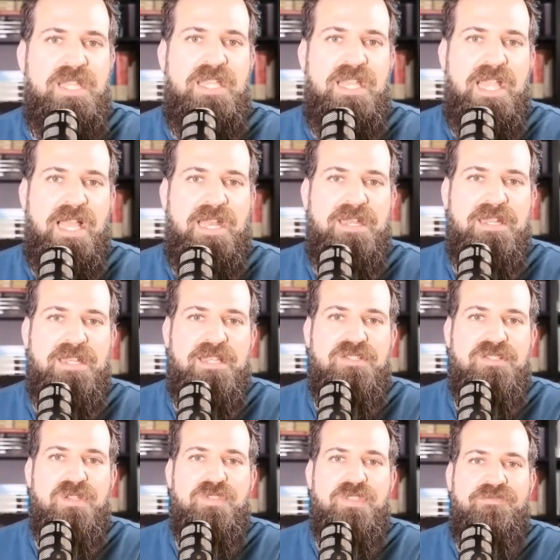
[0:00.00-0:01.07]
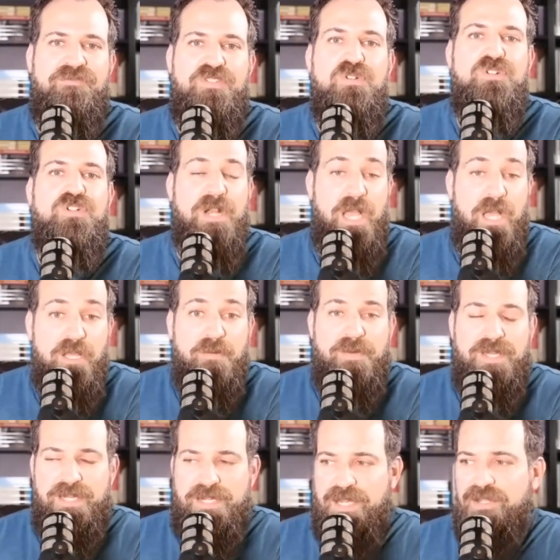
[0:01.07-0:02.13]
And so the future
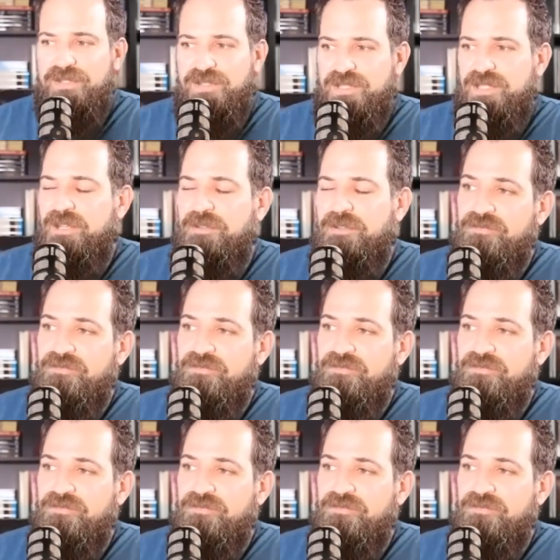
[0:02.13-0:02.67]
element is